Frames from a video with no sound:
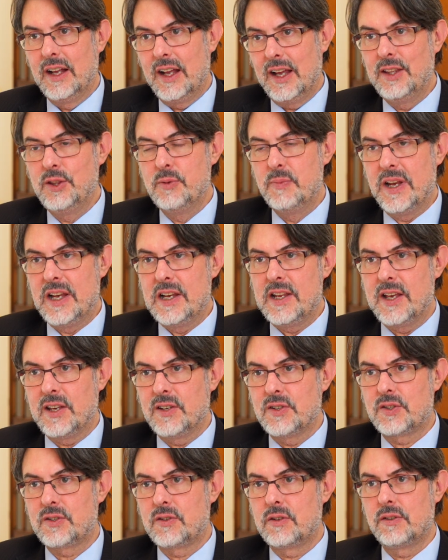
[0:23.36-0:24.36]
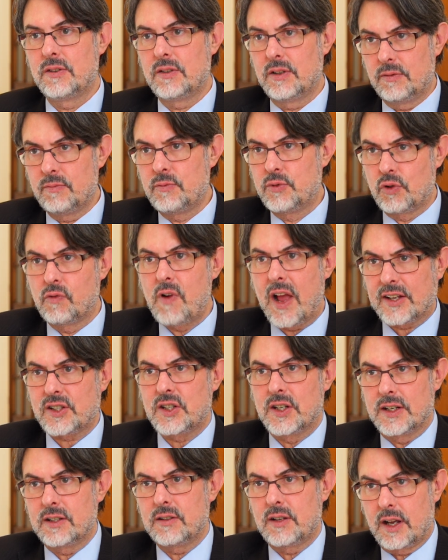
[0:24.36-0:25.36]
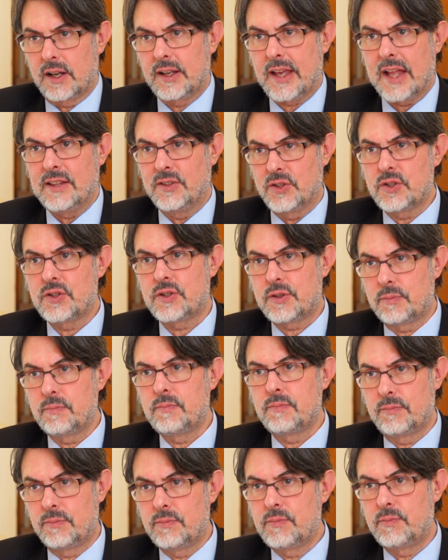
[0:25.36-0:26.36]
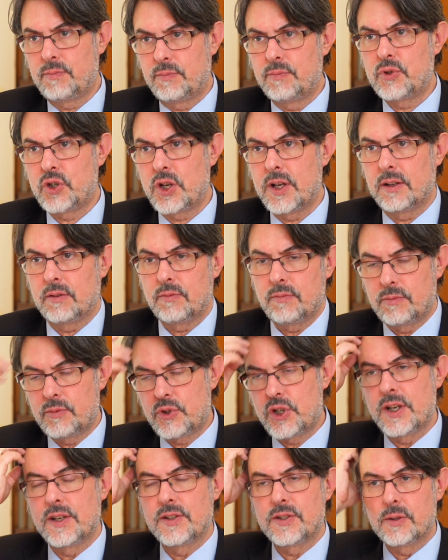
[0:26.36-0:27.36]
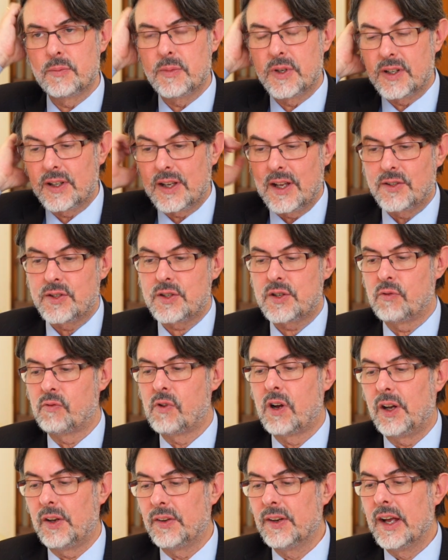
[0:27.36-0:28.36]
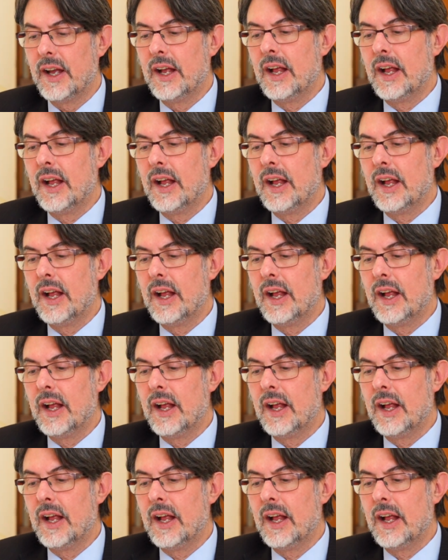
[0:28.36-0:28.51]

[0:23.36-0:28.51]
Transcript: in the Middle East, directed against Shiism and against Iran.